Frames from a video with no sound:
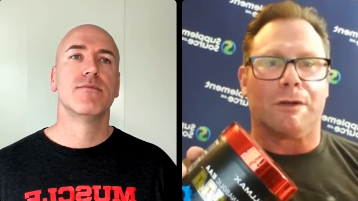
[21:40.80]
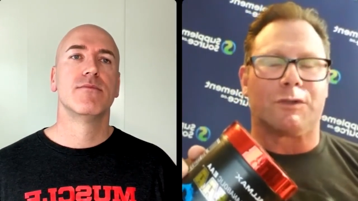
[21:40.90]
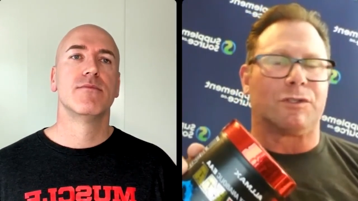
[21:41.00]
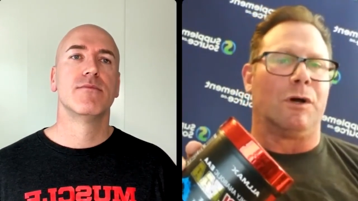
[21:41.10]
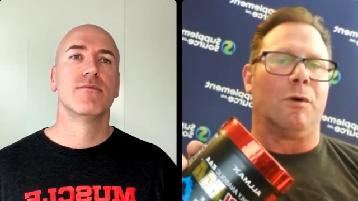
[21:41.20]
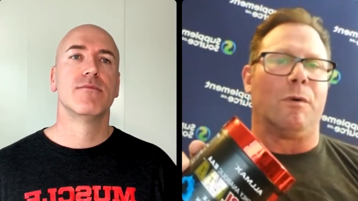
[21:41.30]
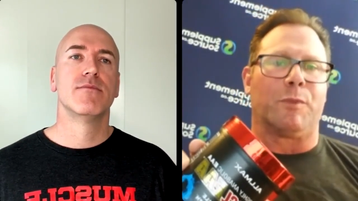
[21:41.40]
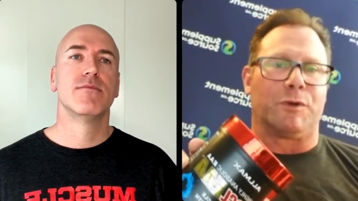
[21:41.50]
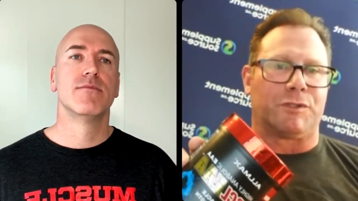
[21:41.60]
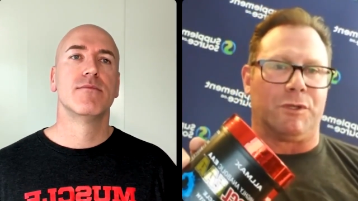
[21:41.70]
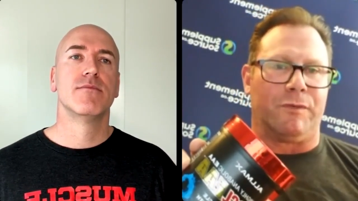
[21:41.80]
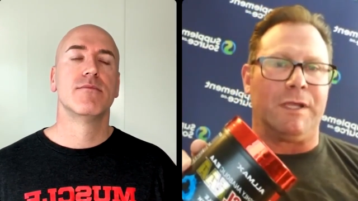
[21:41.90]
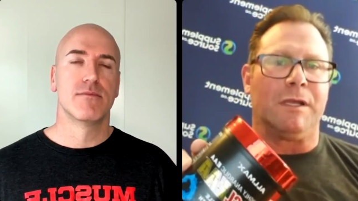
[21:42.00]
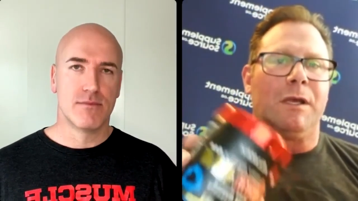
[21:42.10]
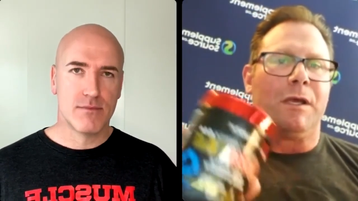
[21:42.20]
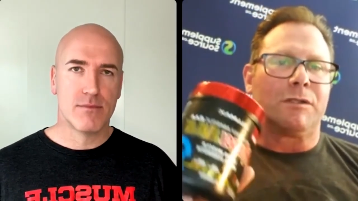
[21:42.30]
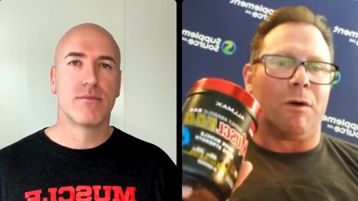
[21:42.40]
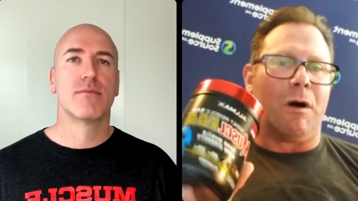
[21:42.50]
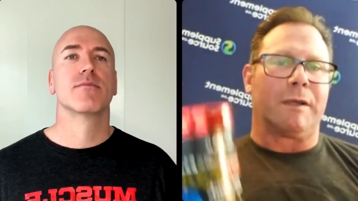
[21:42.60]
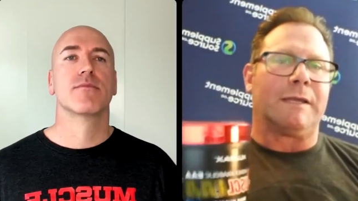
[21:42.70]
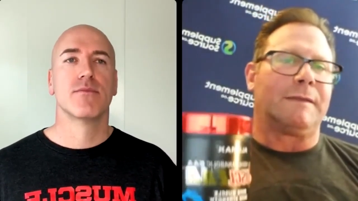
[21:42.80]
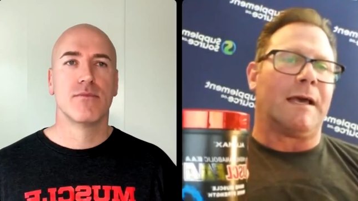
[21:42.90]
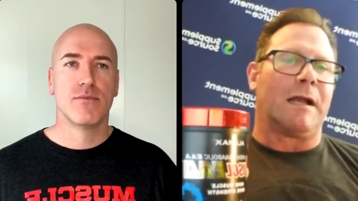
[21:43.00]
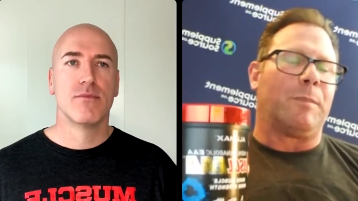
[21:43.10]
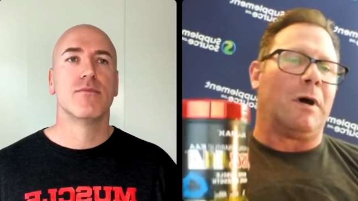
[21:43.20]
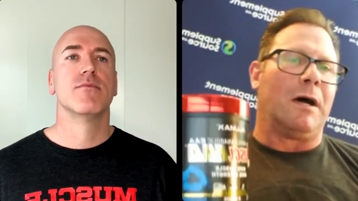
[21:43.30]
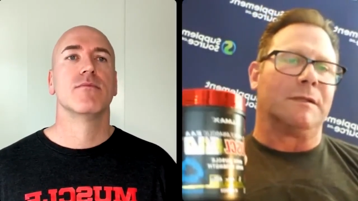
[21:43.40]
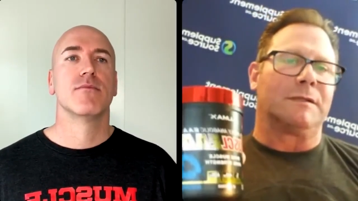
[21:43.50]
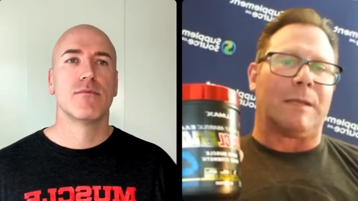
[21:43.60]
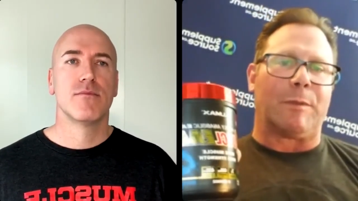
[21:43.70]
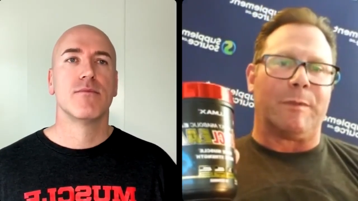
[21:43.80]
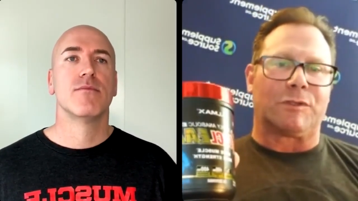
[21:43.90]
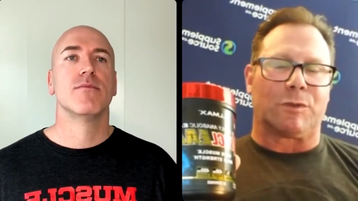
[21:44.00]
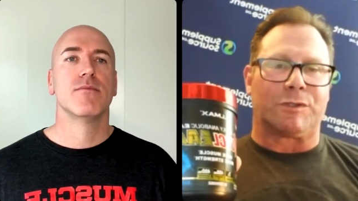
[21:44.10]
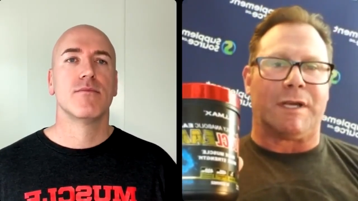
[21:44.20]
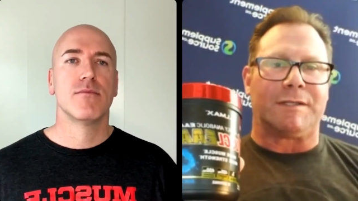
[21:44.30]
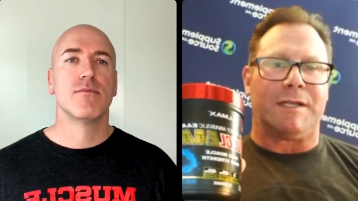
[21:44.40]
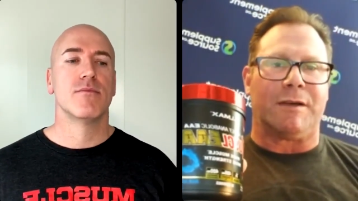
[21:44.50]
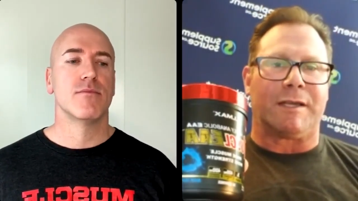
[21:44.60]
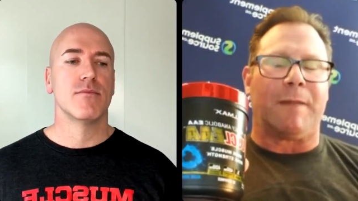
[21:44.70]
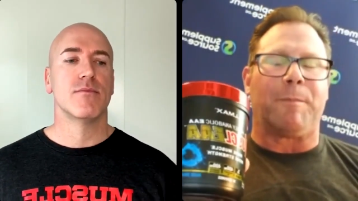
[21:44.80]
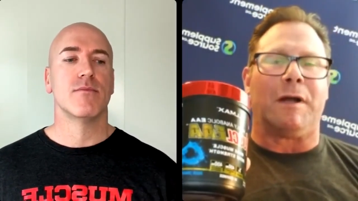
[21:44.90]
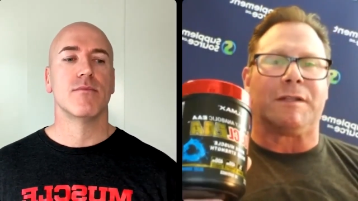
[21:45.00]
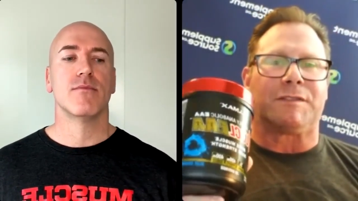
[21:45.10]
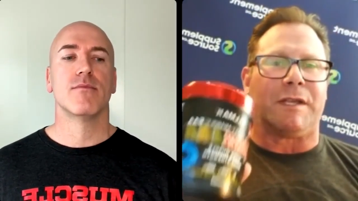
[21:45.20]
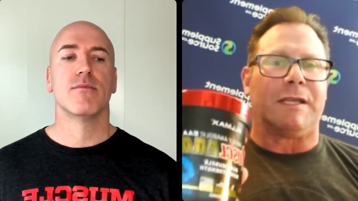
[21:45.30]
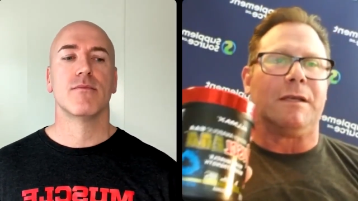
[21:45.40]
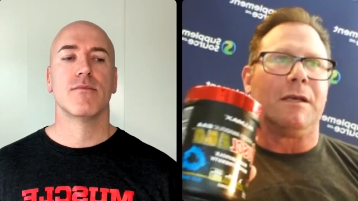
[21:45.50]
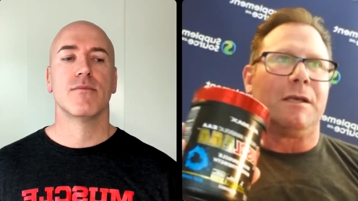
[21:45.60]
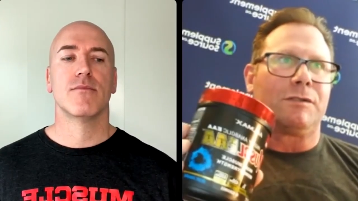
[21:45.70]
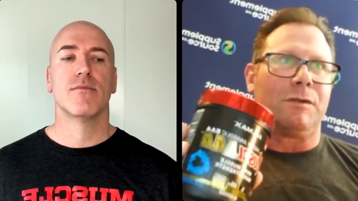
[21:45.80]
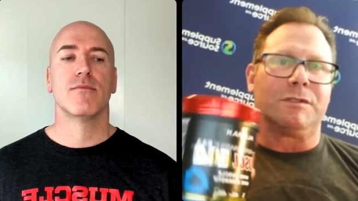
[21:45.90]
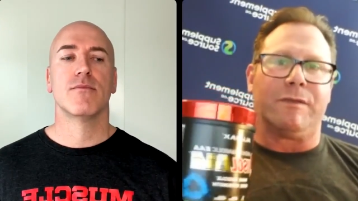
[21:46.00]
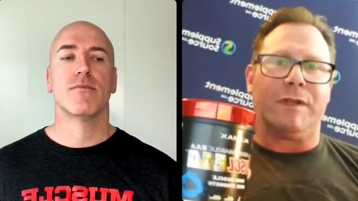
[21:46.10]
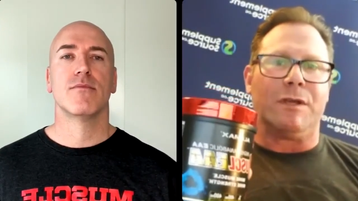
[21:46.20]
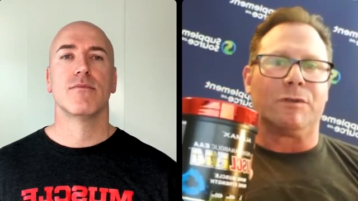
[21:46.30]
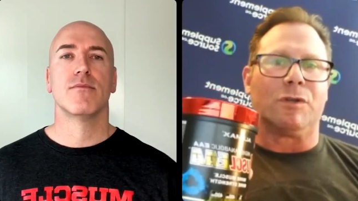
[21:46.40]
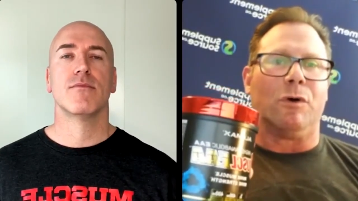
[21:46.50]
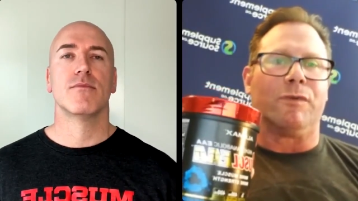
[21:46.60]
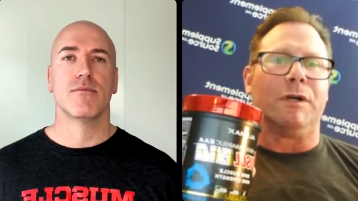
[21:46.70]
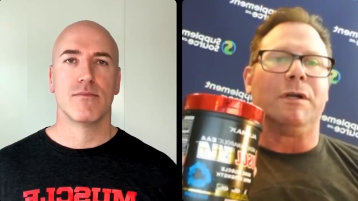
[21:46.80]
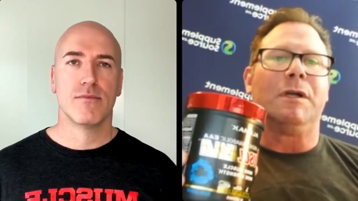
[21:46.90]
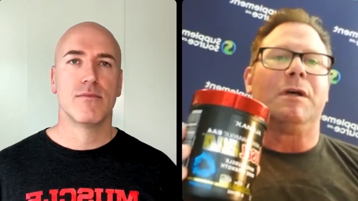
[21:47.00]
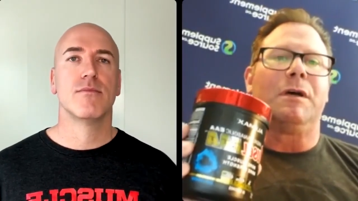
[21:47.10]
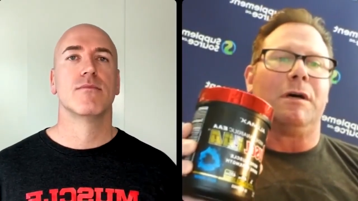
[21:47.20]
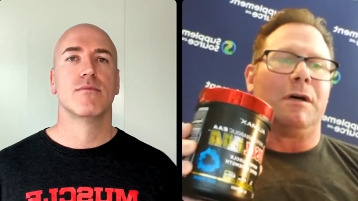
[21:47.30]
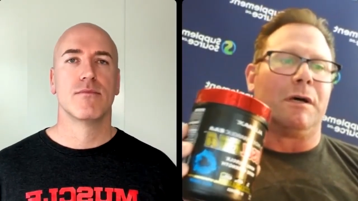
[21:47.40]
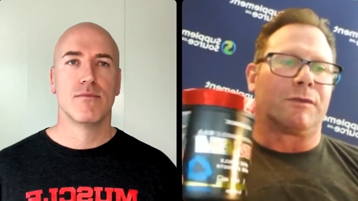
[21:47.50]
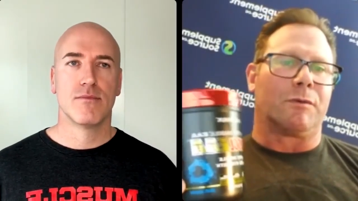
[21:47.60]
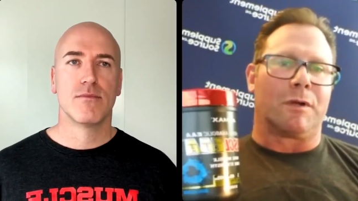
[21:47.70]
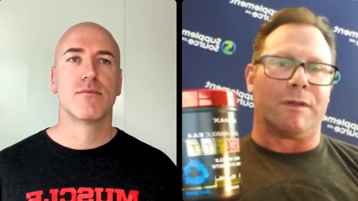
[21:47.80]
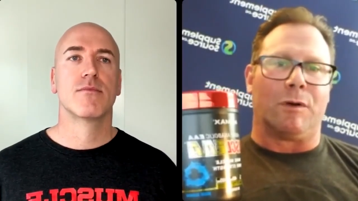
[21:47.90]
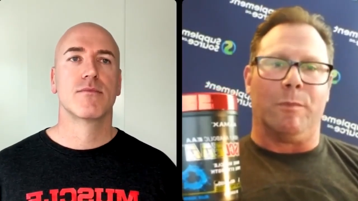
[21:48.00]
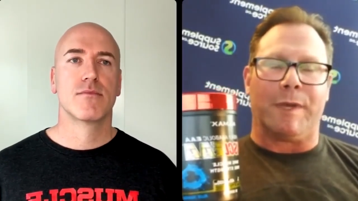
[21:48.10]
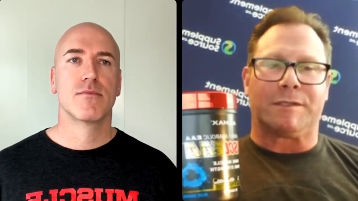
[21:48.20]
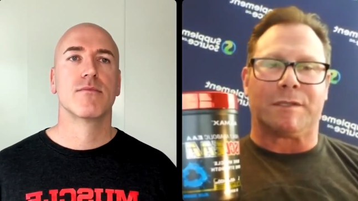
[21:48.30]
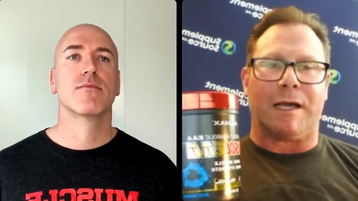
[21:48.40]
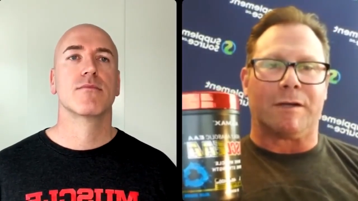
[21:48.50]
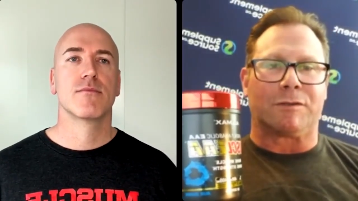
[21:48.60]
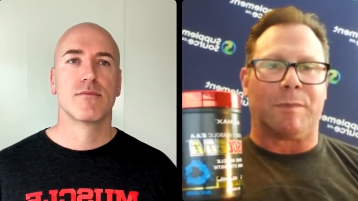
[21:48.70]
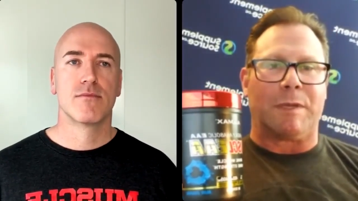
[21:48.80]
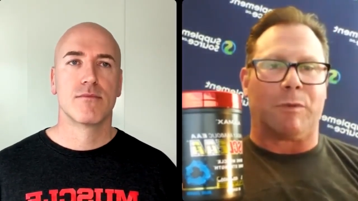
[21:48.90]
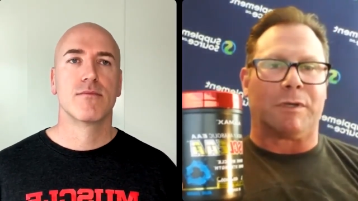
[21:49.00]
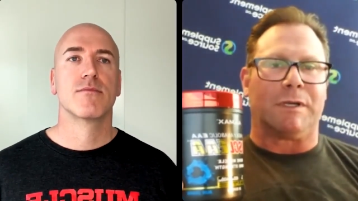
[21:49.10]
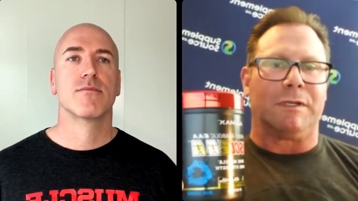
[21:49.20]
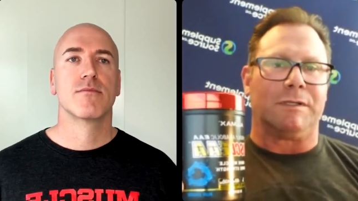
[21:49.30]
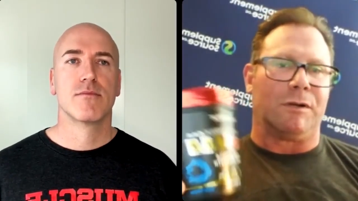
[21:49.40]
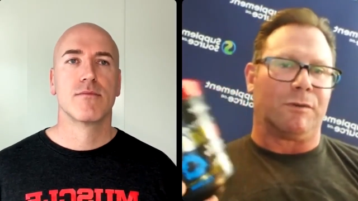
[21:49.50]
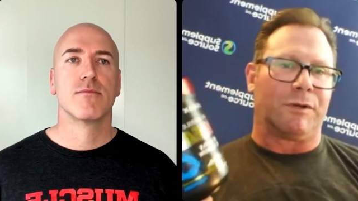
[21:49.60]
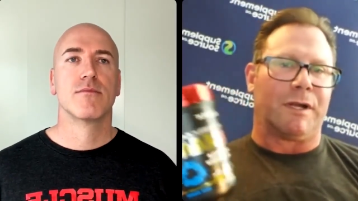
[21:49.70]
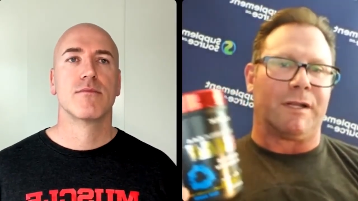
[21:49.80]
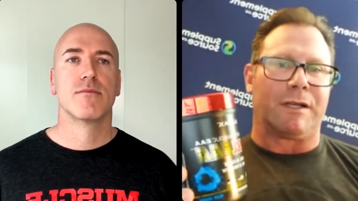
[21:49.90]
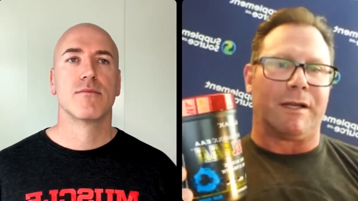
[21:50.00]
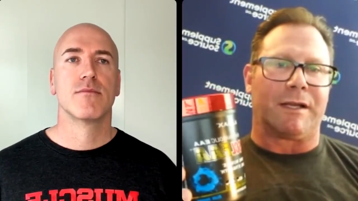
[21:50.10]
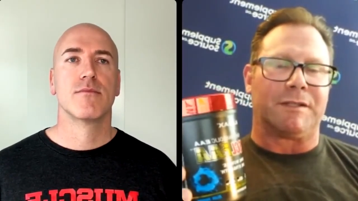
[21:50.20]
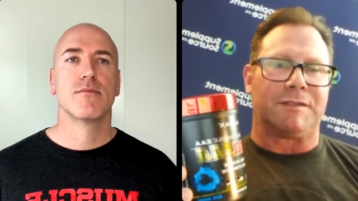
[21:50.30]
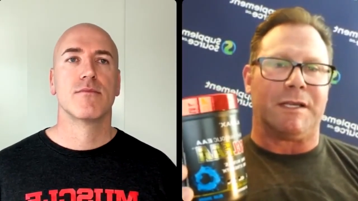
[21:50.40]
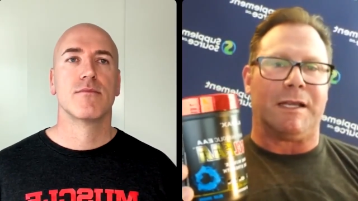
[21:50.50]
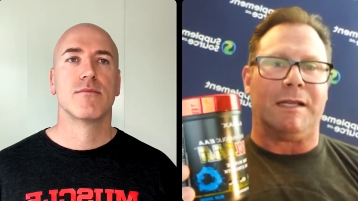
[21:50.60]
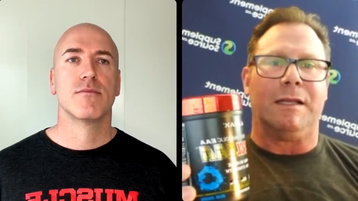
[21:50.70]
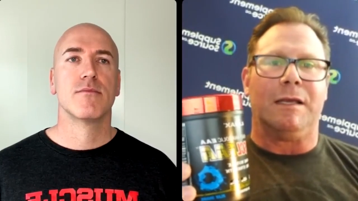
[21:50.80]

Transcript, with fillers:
Speaker 1: or so per serving. So I'll get that up on Supplement Source dot C A. I'll get up on the site as soon as the video's over. Uh, throw it on the homepage slider so people can, you know, they're gonna kind of going to see it. And